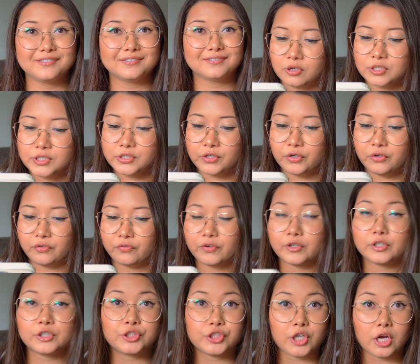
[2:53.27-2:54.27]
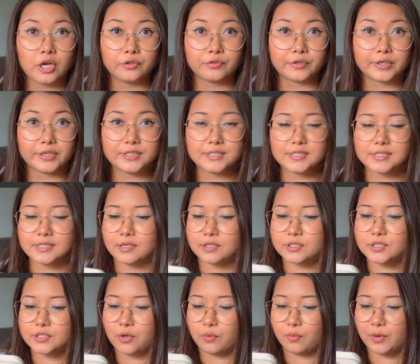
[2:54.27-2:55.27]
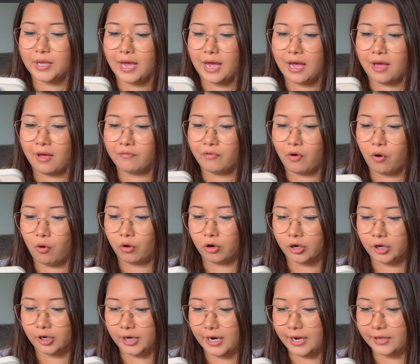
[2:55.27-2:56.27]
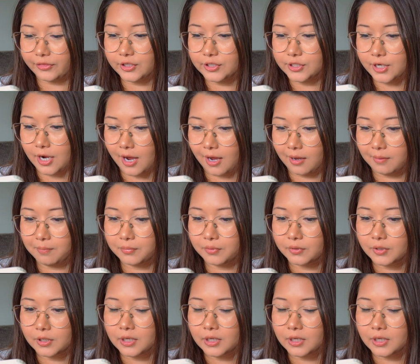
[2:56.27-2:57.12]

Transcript: Also for genres, so we have horror at the top,